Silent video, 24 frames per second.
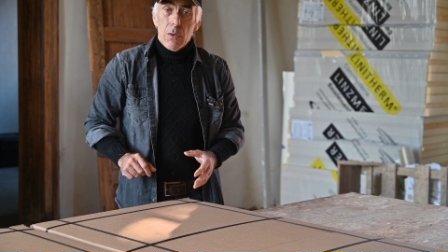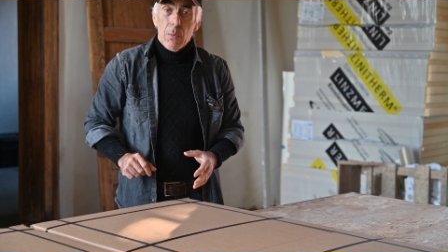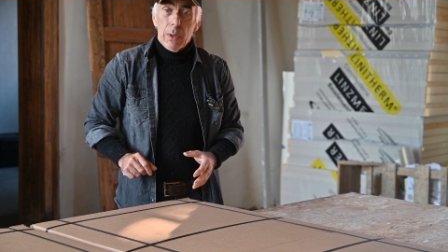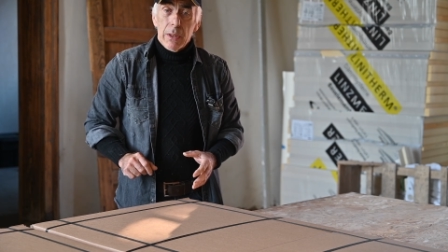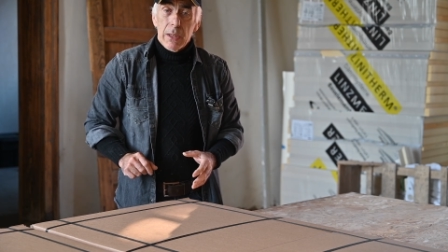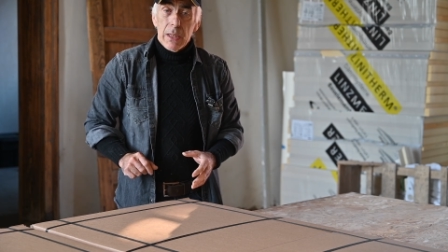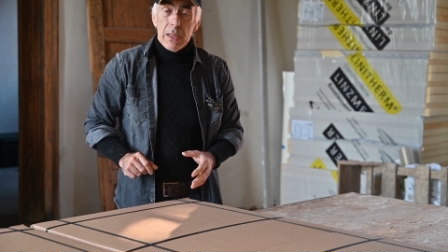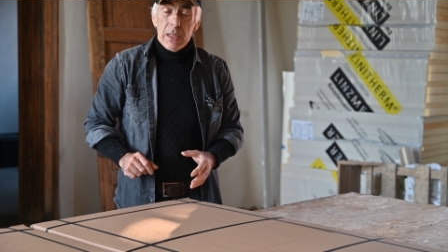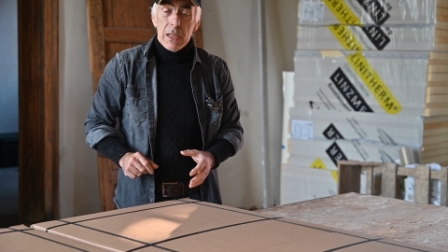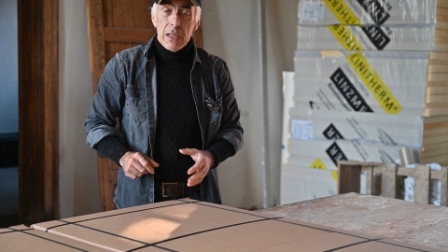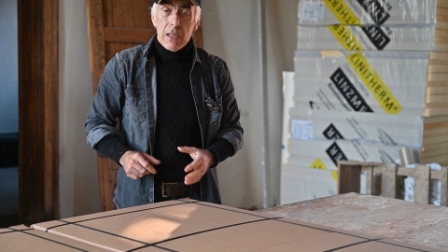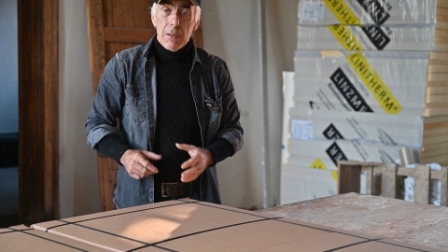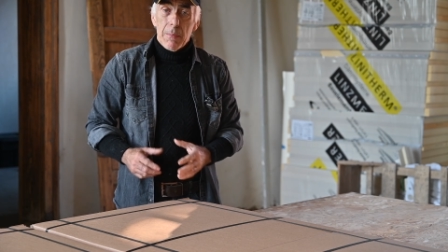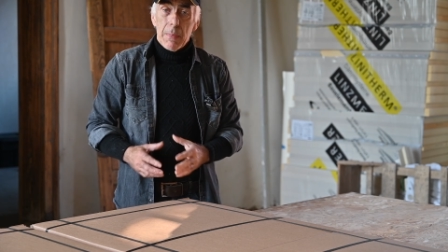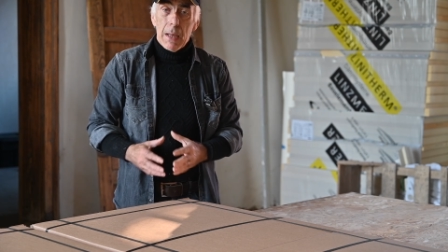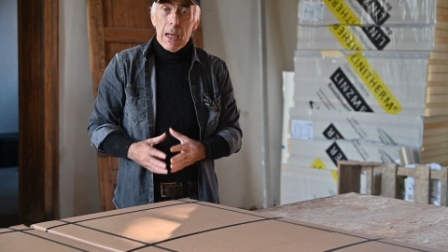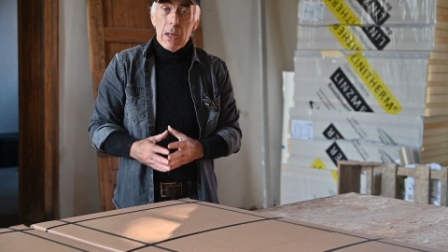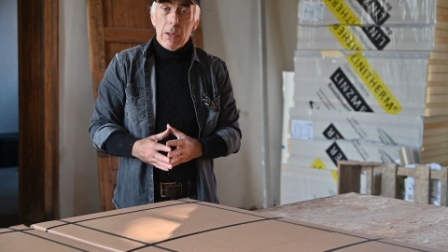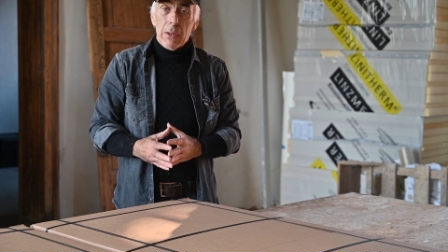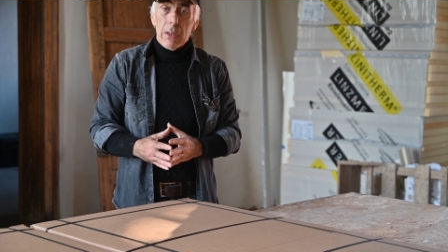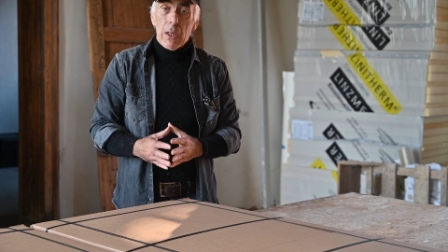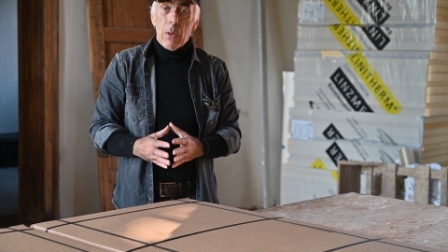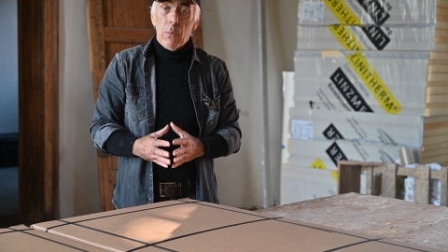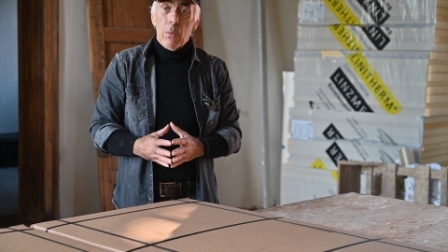what this is
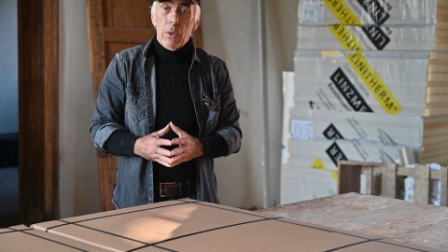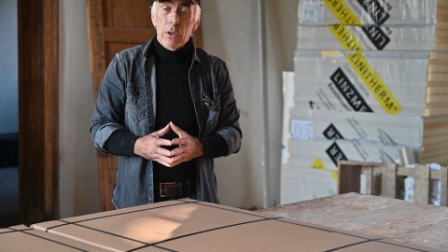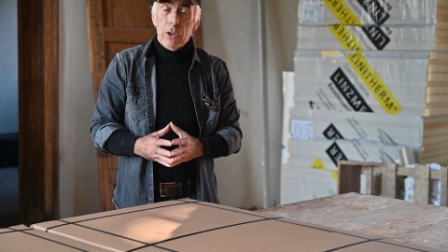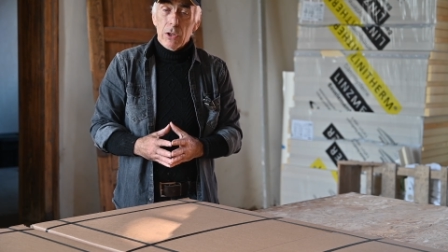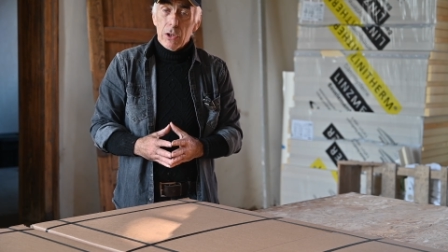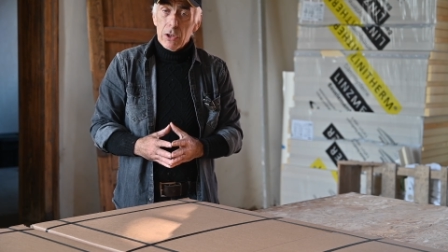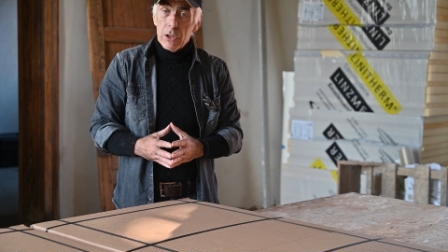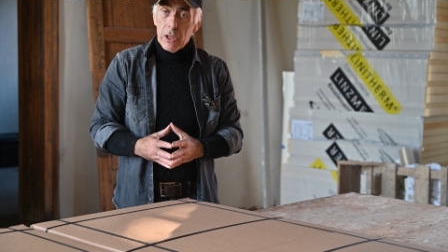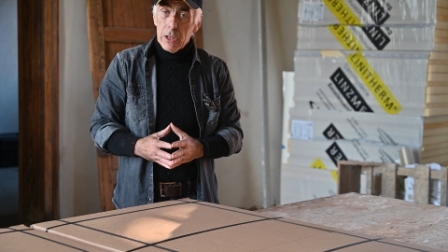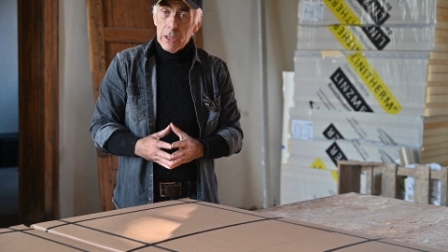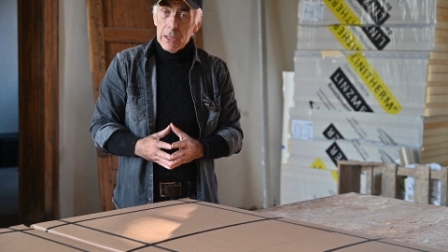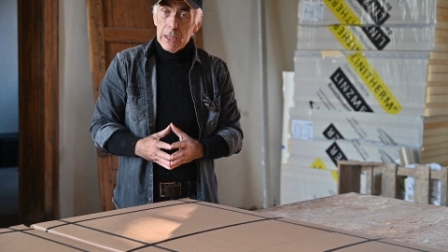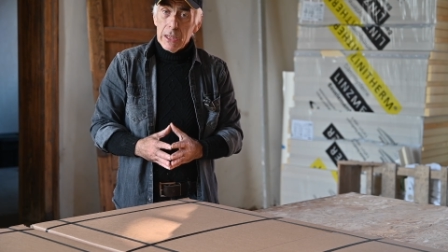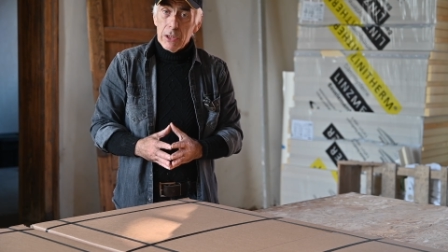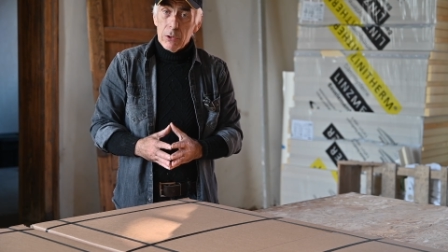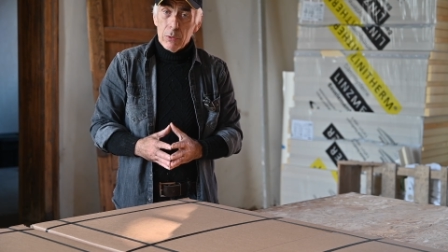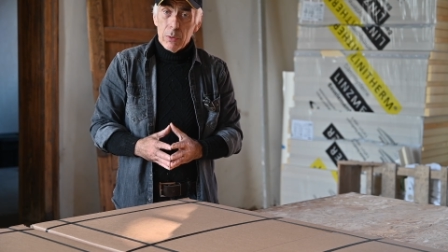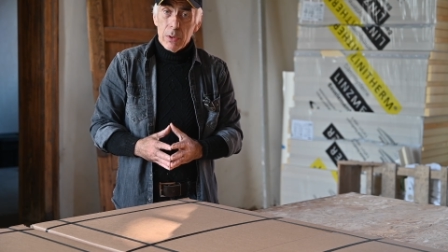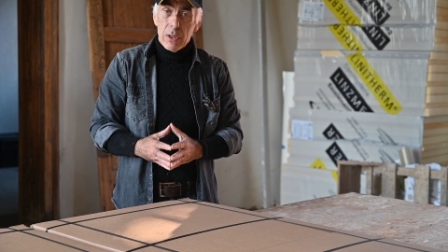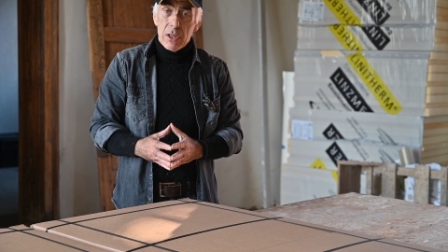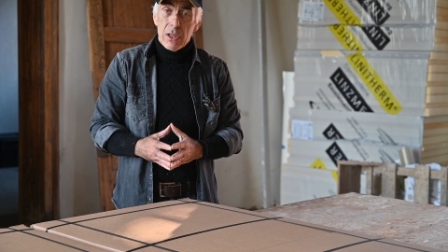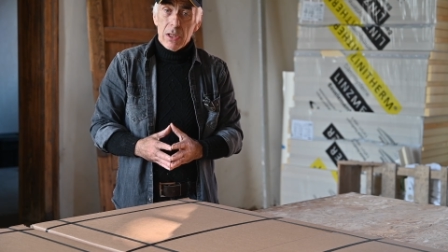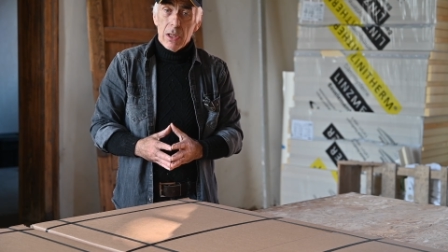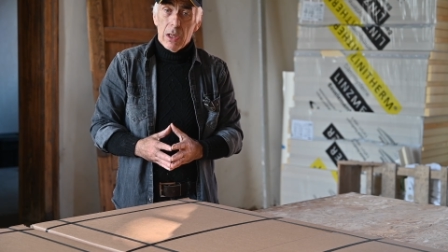about and what you're going to need to
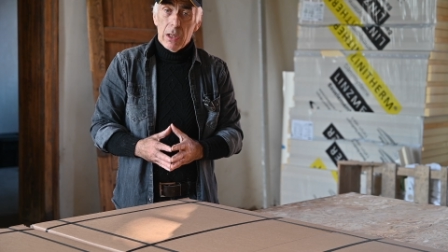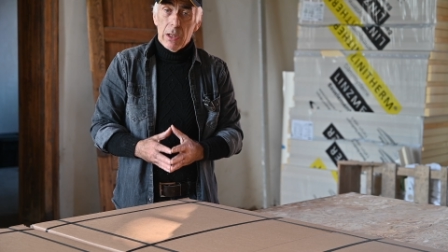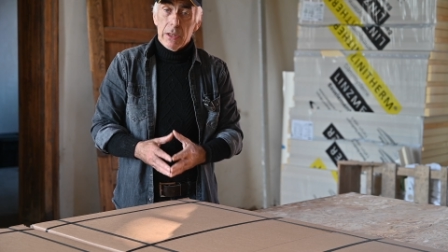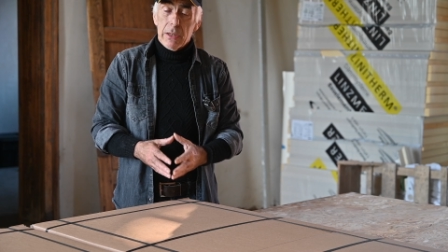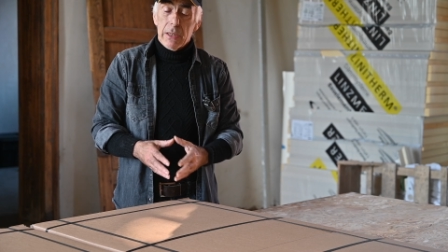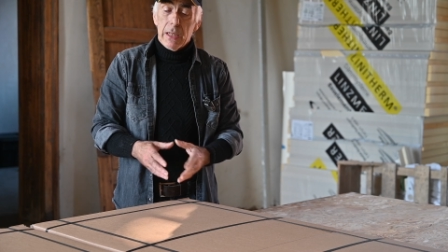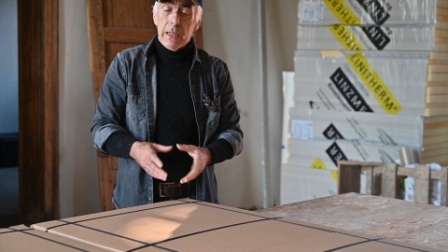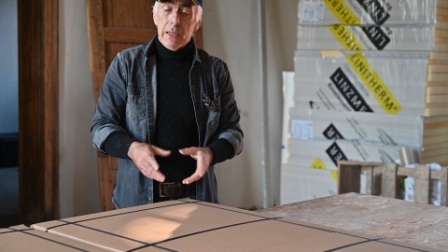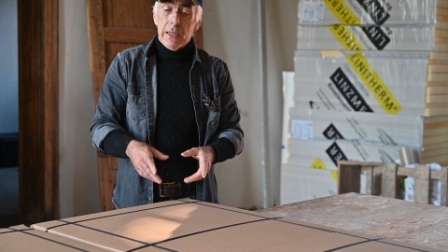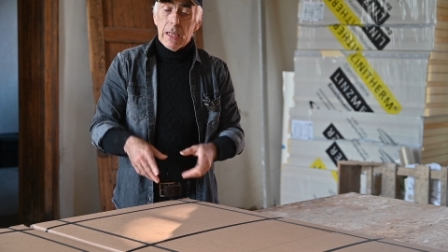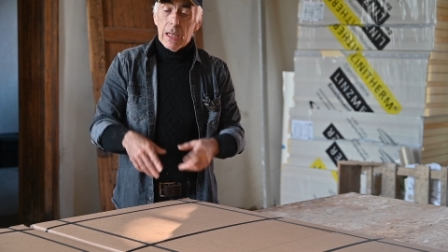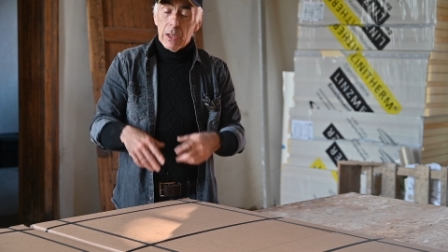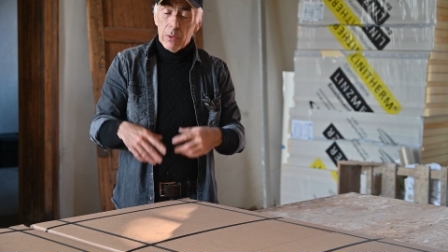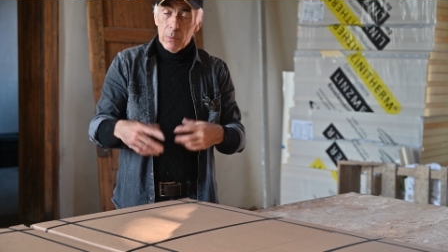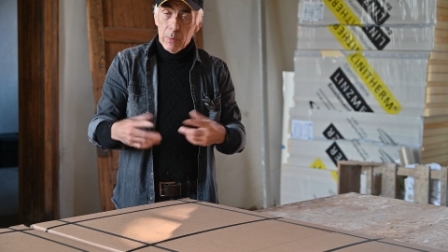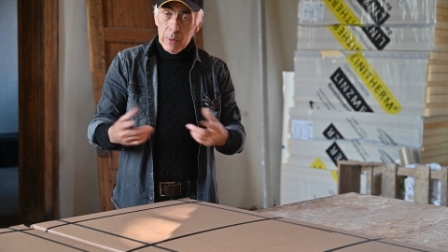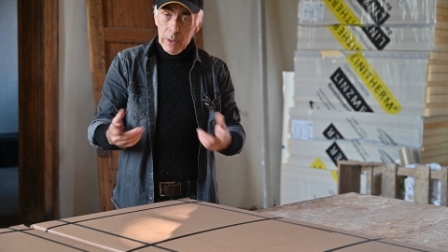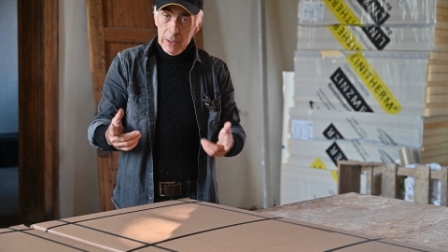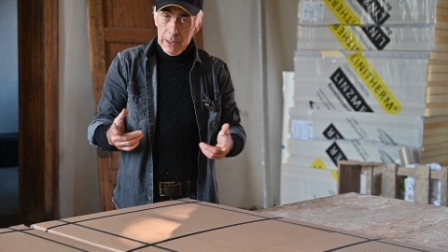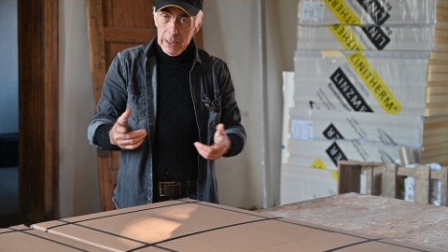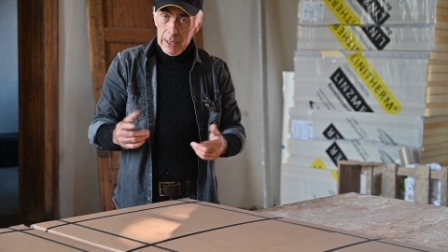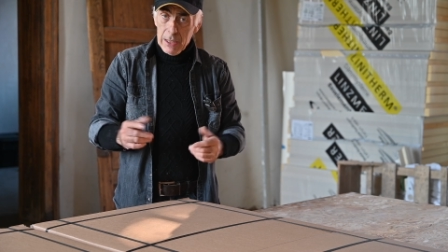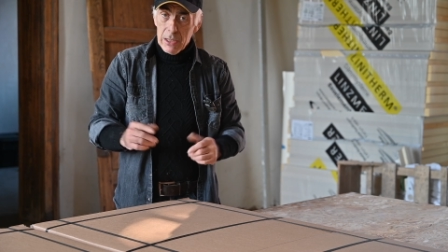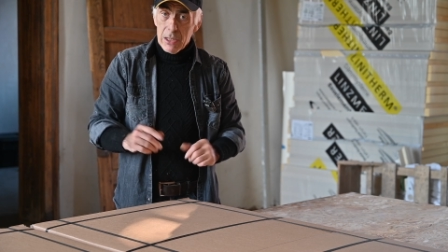install it, and then
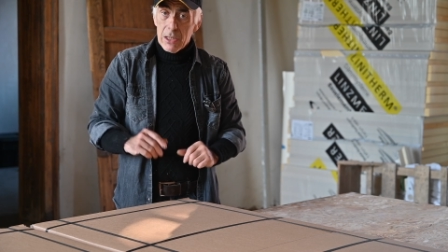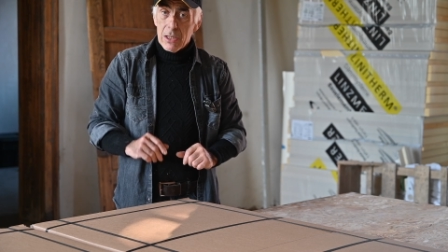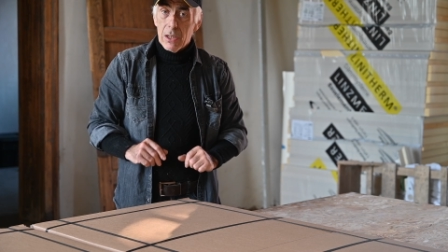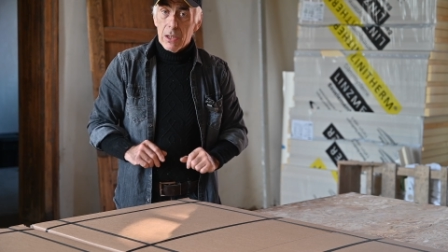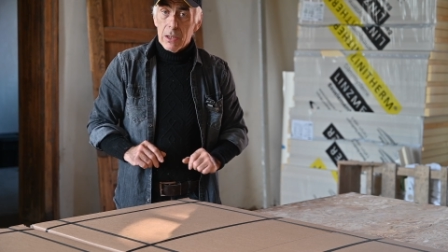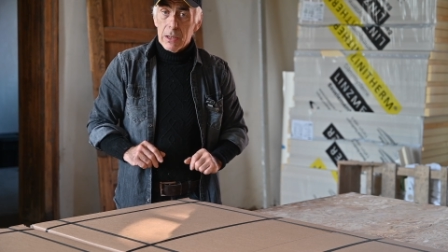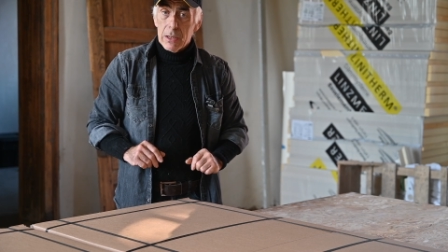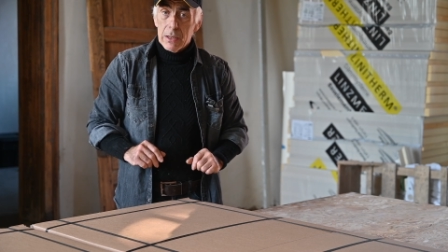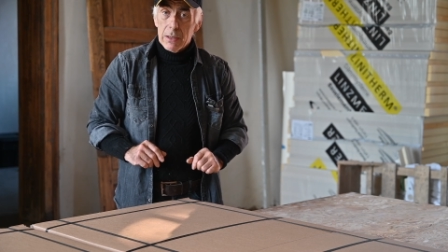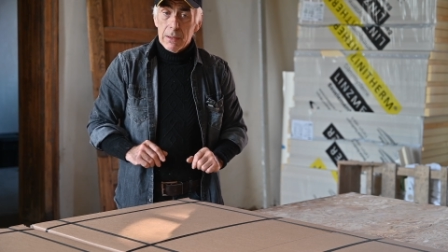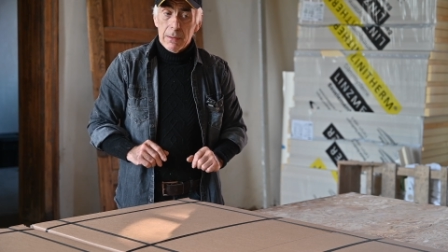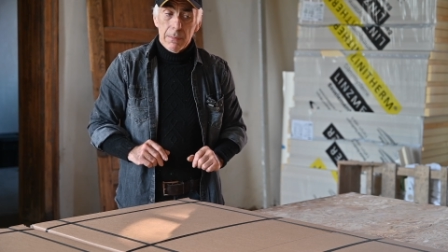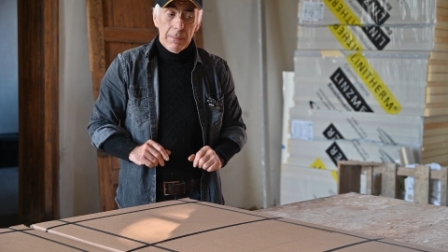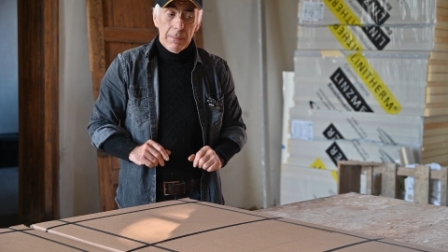we'll install it.